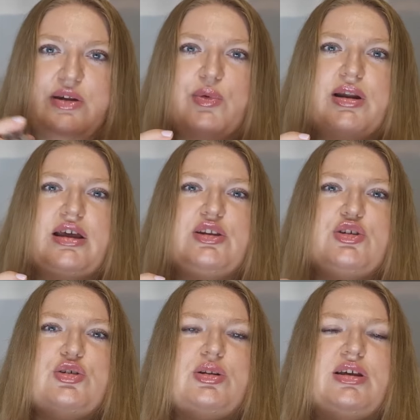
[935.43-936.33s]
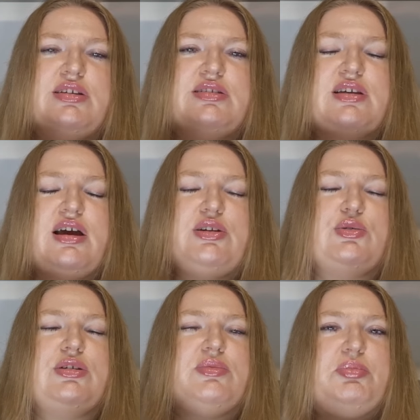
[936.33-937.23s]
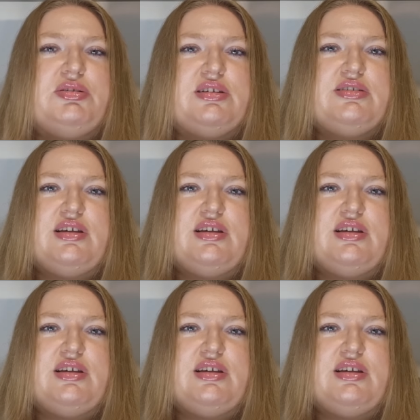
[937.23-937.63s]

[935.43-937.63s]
when I do this business,